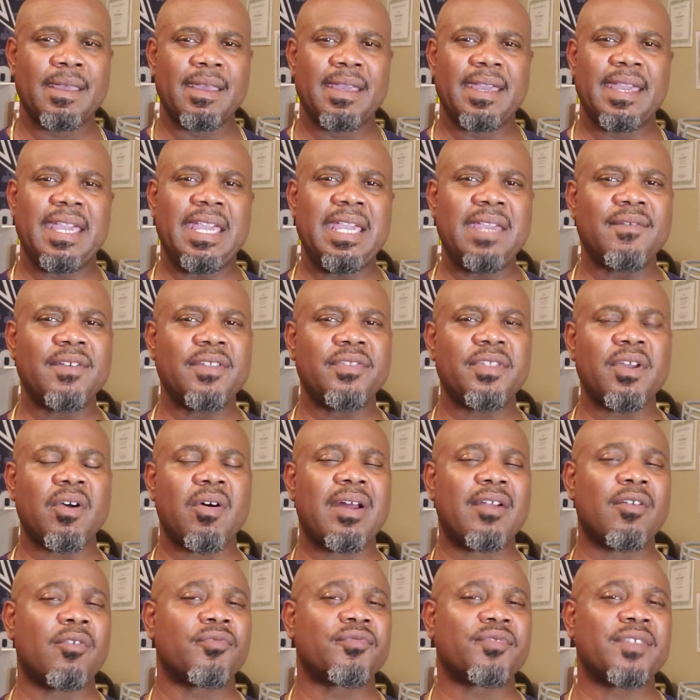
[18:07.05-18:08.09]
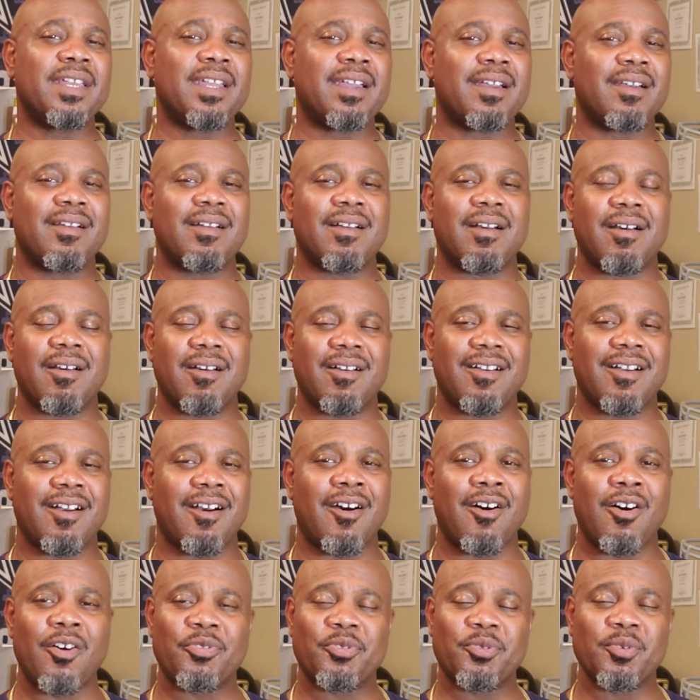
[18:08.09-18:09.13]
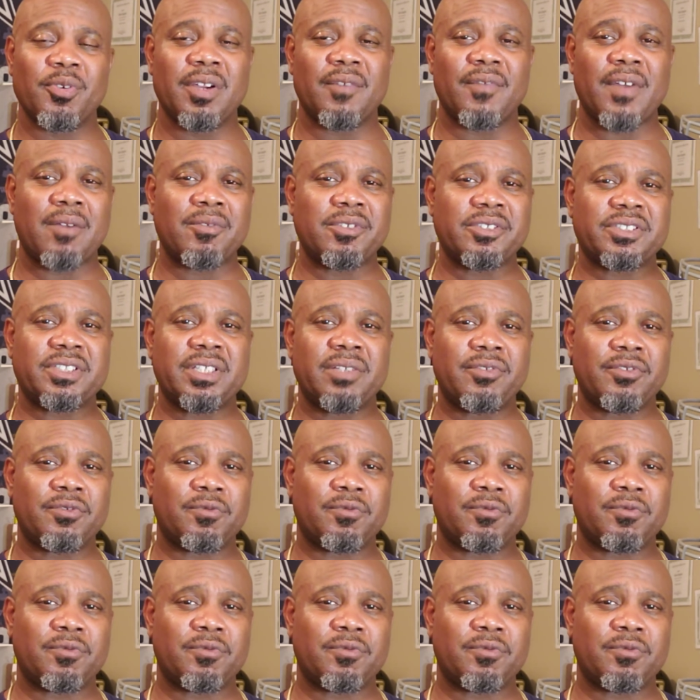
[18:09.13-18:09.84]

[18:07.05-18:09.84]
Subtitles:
Even though I don't think all 3 of our receivers